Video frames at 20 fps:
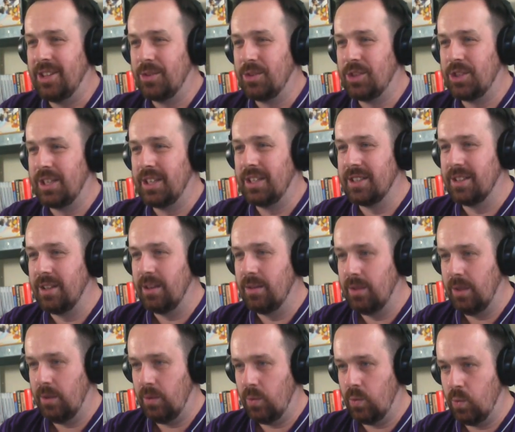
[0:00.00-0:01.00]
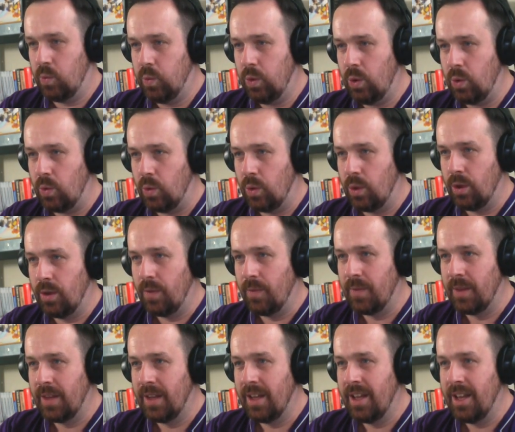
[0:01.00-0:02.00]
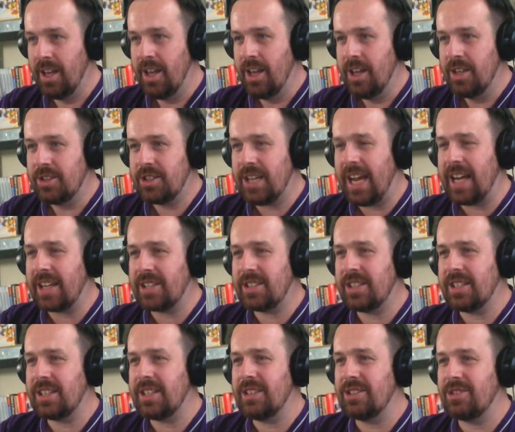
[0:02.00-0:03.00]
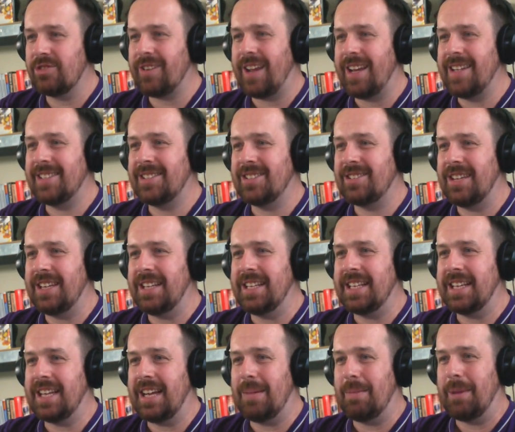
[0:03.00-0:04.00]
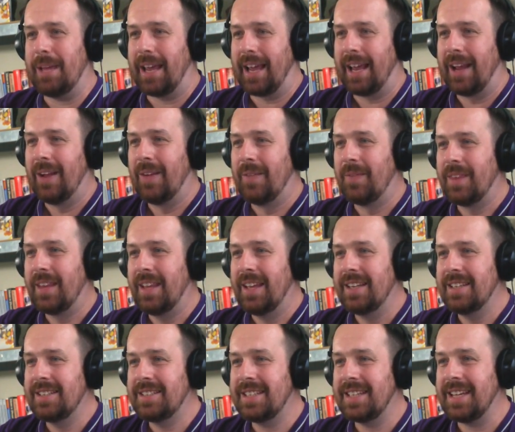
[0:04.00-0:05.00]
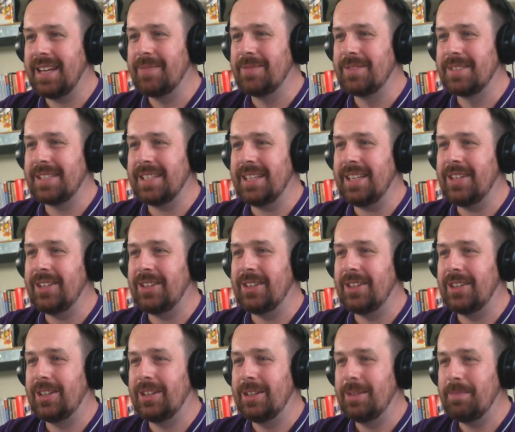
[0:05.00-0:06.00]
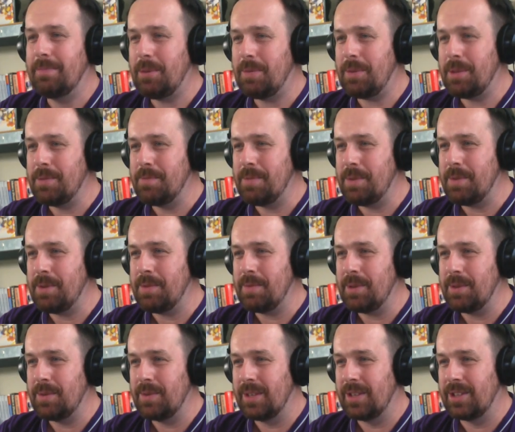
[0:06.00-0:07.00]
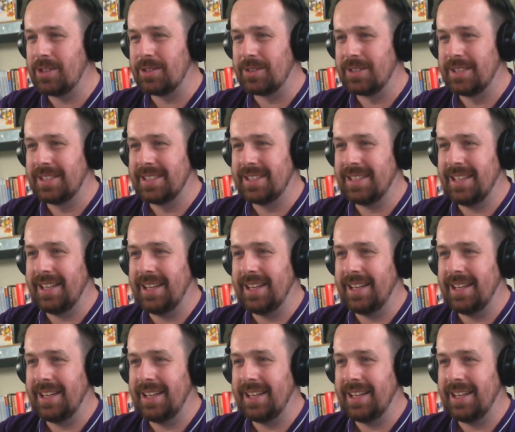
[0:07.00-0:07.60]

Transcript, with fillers: no shield, no no woo. Tactical tracer incoming. She comes. Oh, pew pew pew pew, pew. turrets.